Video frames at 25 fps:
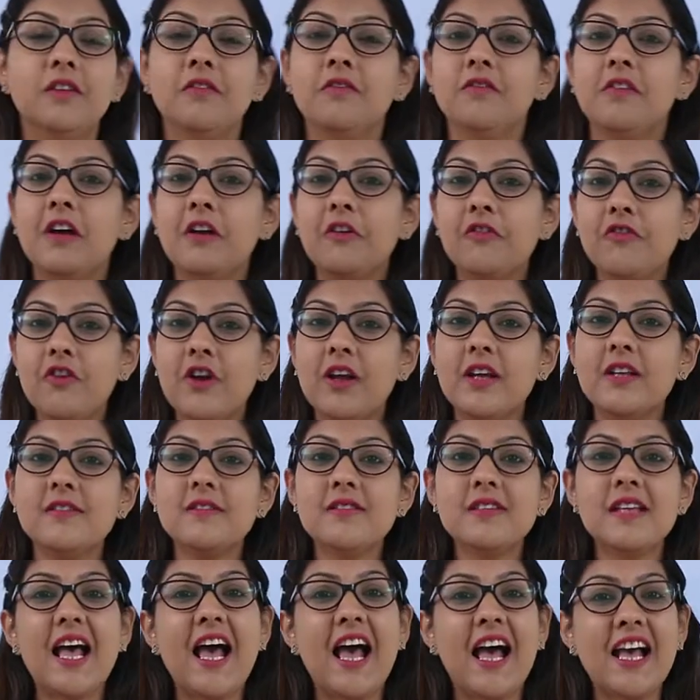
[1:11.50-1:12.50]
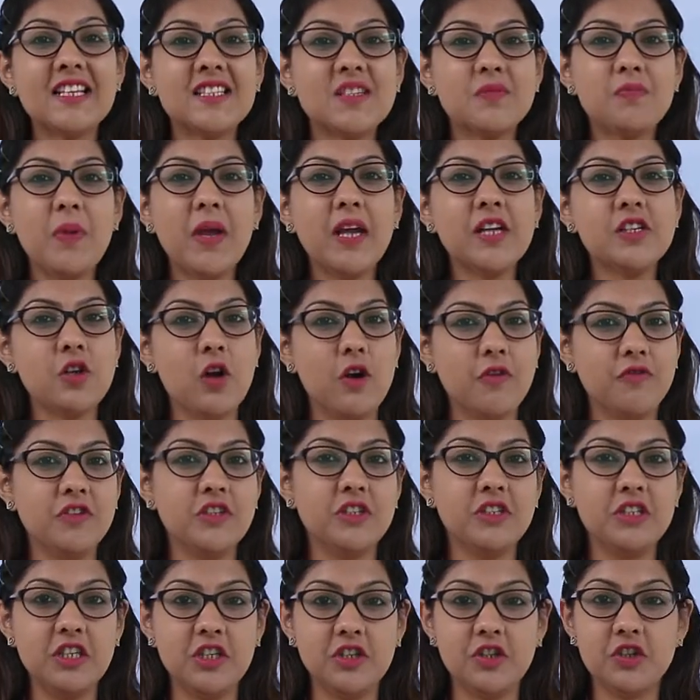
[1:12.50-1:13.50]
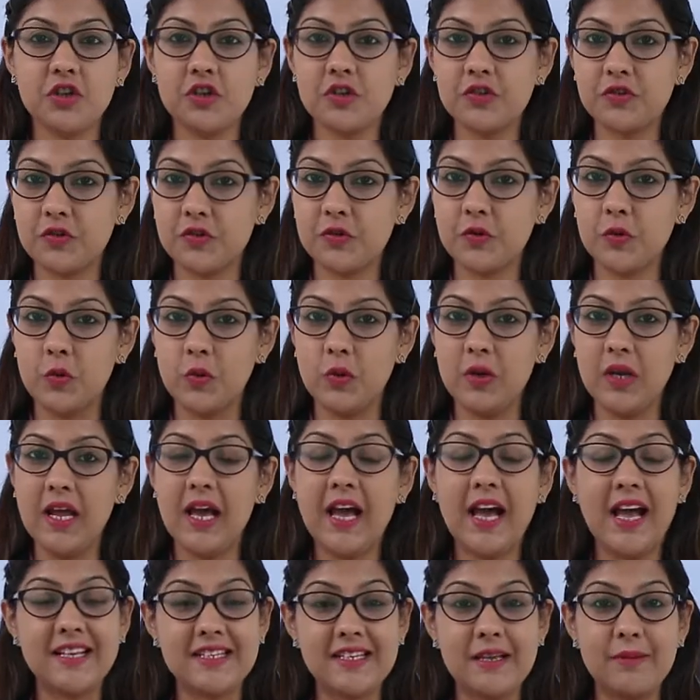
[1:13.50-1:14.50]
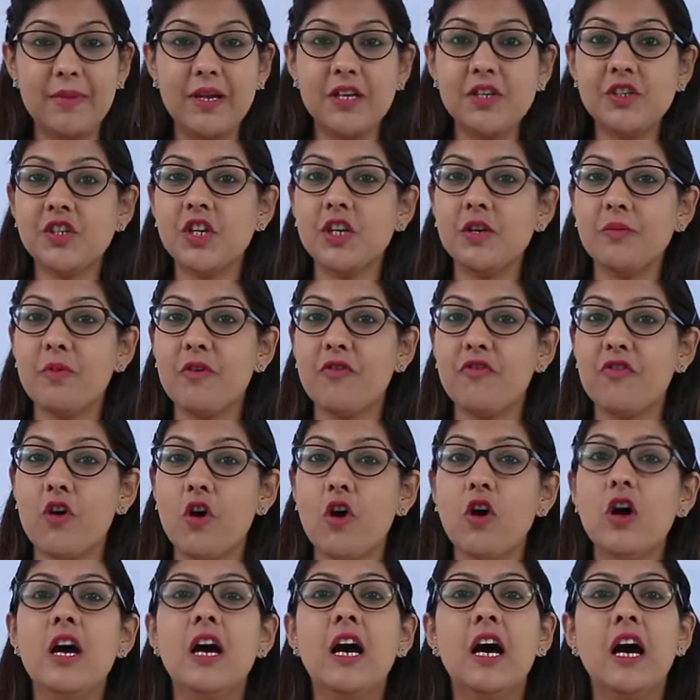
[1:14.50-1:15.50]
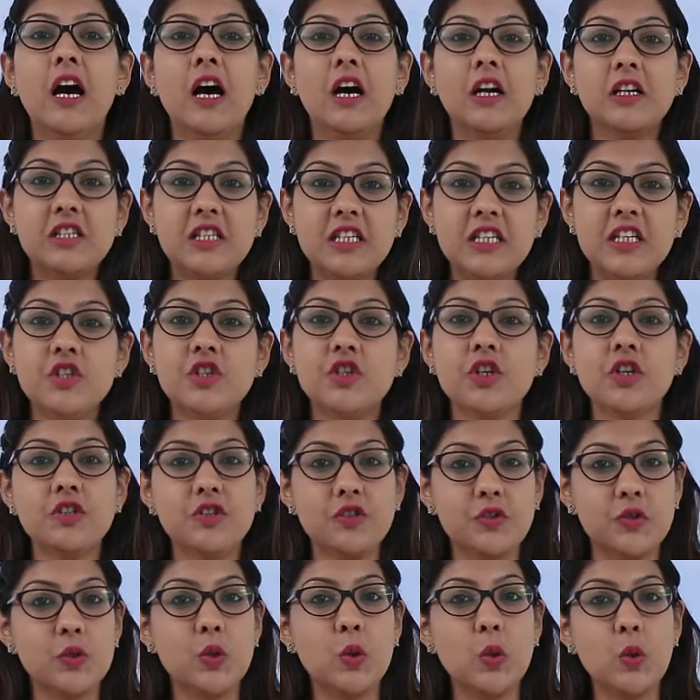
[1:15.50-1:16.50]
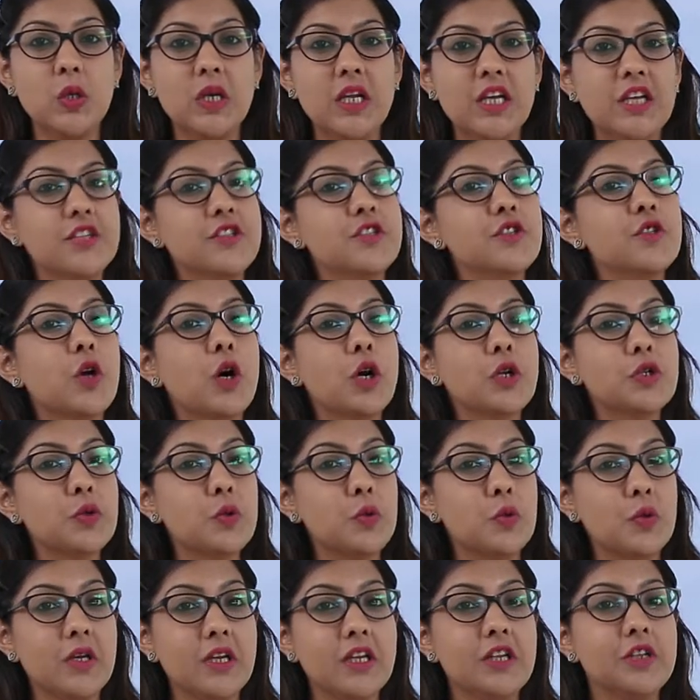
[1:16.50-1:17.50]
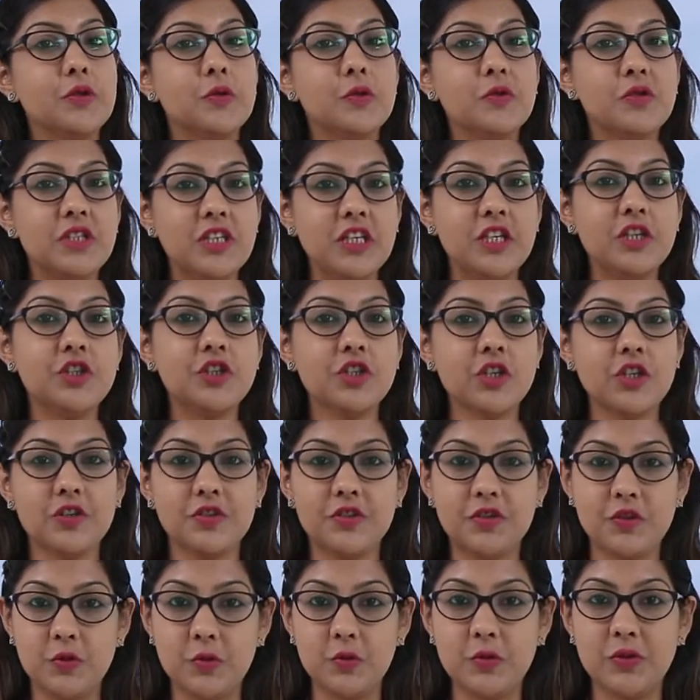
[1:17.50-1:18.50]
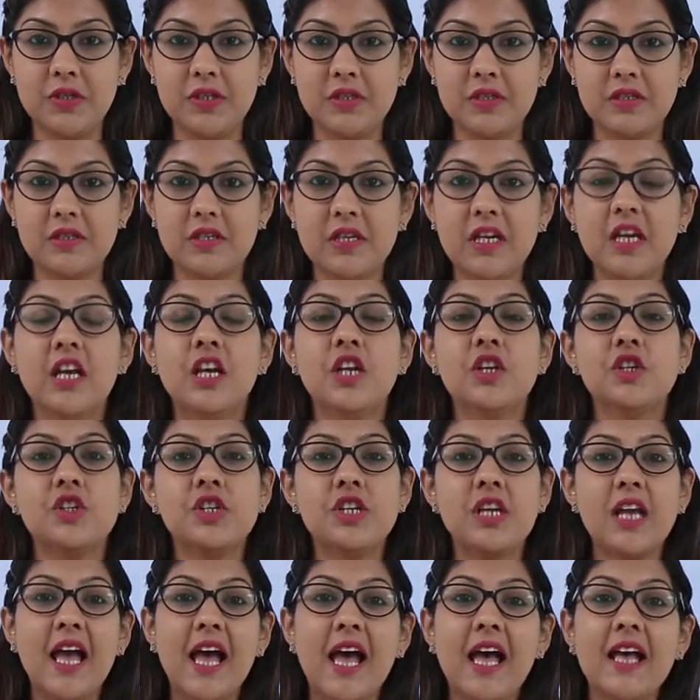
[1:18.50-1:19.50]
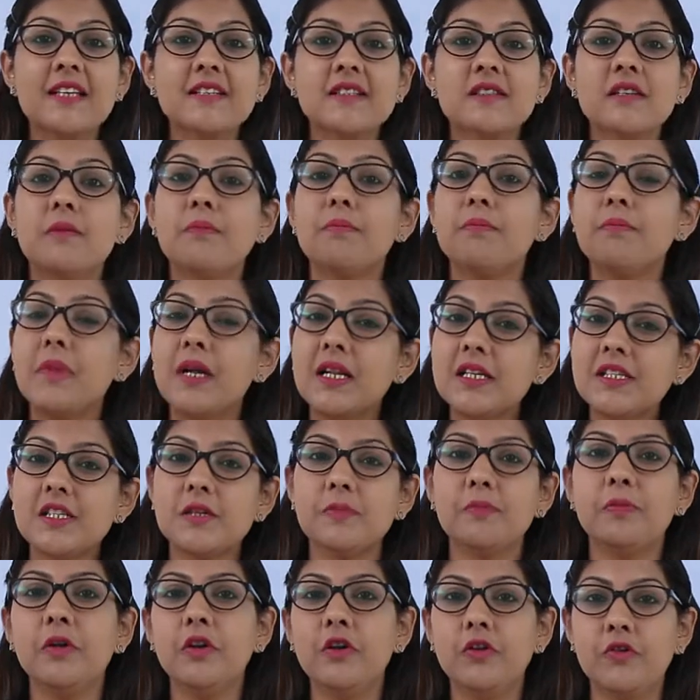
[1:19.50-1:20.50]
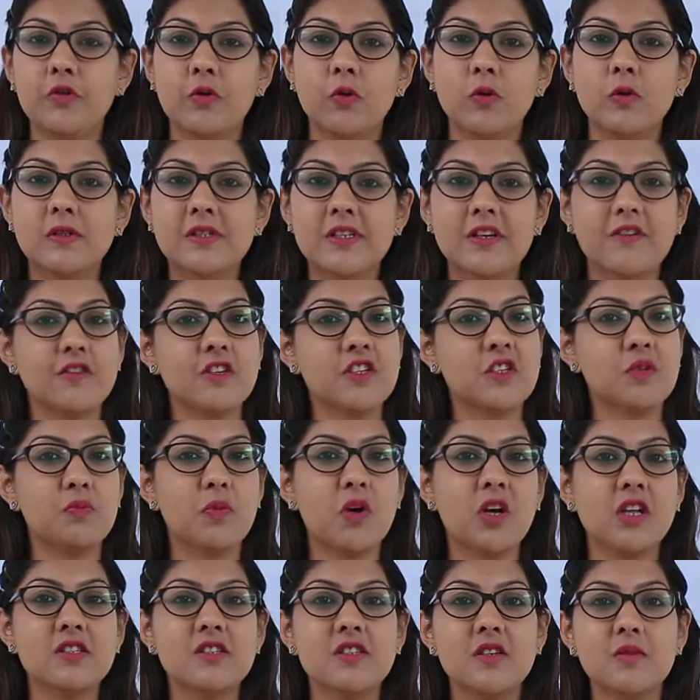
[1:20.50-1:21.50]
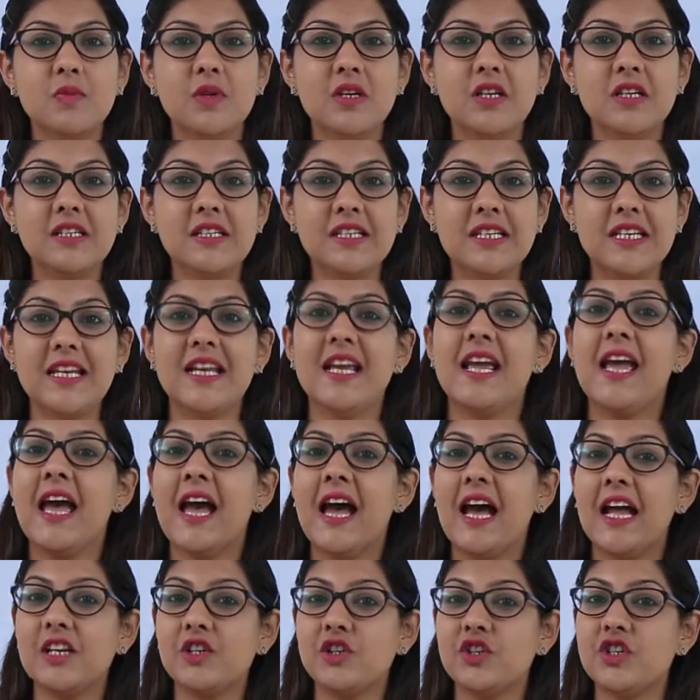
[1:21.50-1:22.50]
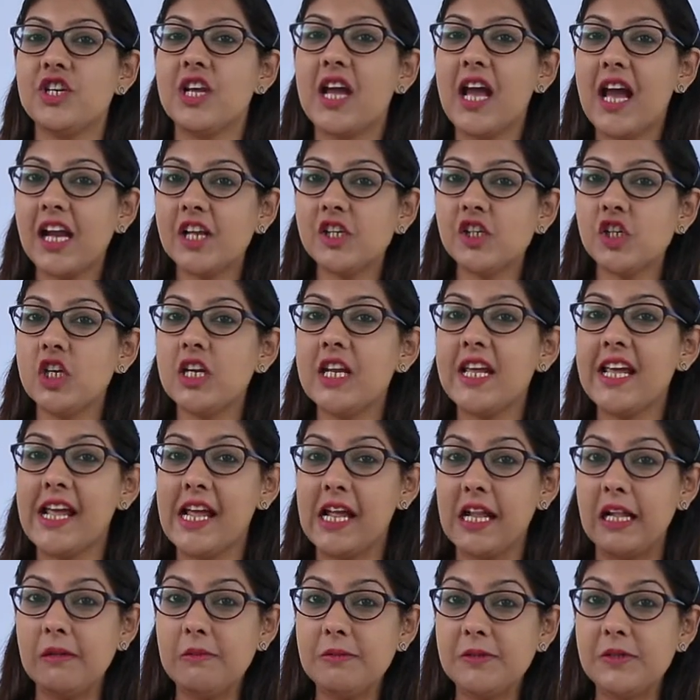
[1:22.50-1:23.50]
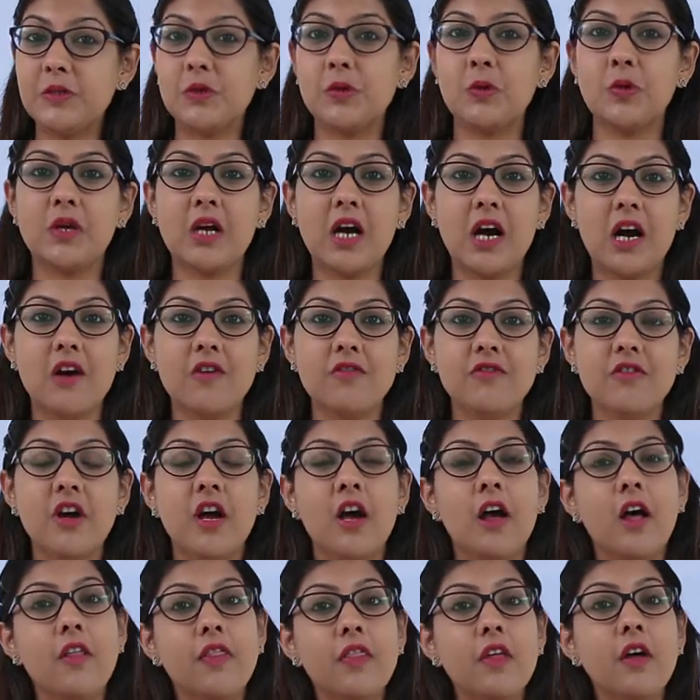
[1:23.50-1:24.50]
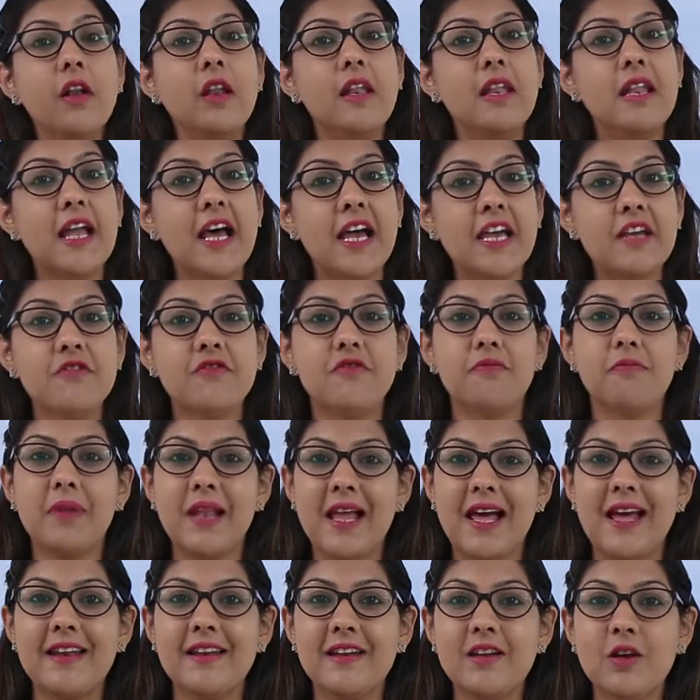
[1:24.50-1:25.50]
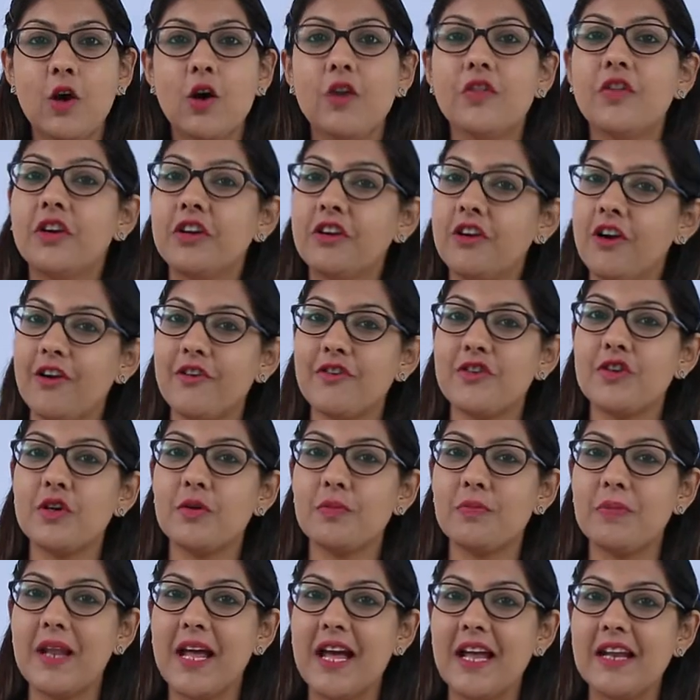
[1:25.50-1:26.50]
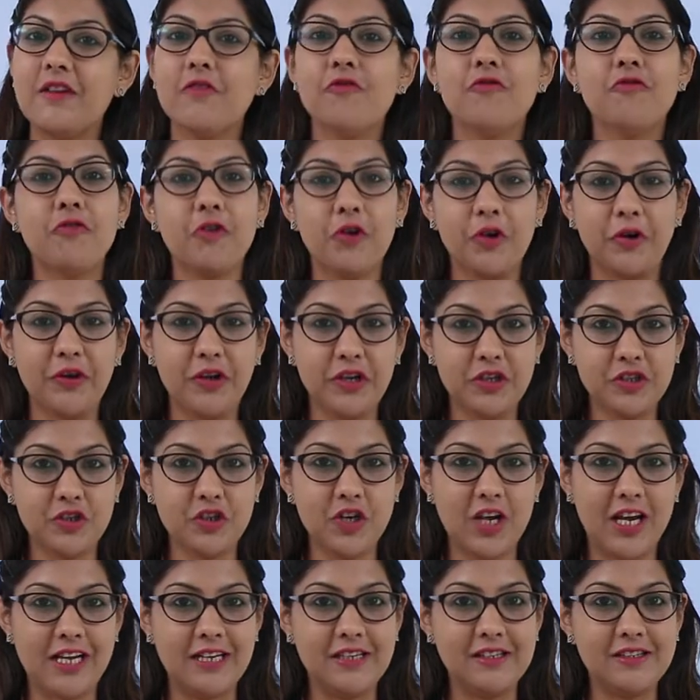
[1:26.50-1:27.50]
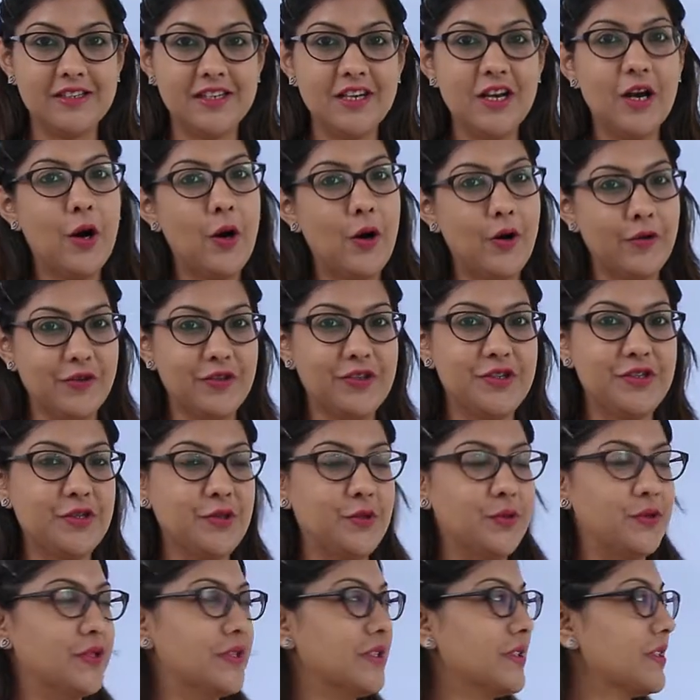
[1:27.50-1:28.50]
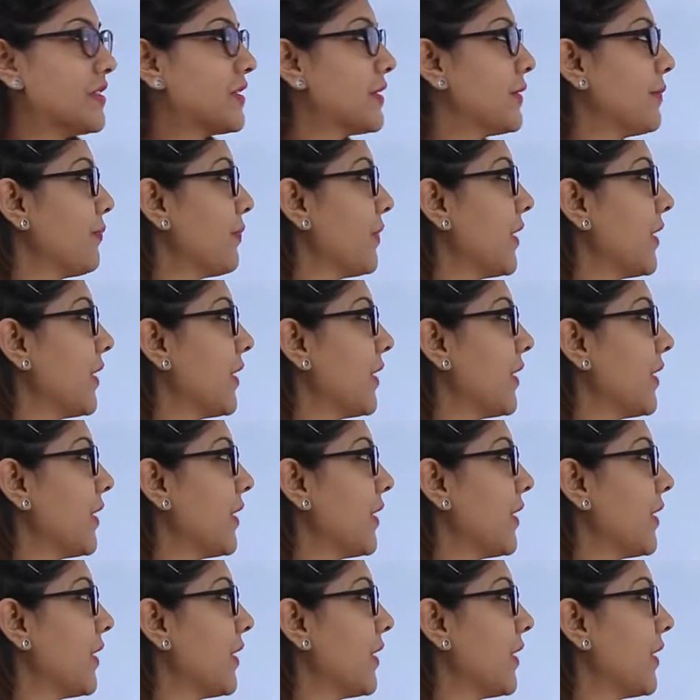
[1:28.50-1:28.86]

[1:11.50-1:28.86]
Well friends, aspect of a teacher's role. As I mentioned before, a teacher's role is not only to teach a student. She has multiple roles and responsibility and she actually helps to carve the life plan or the career plan for a child or a student.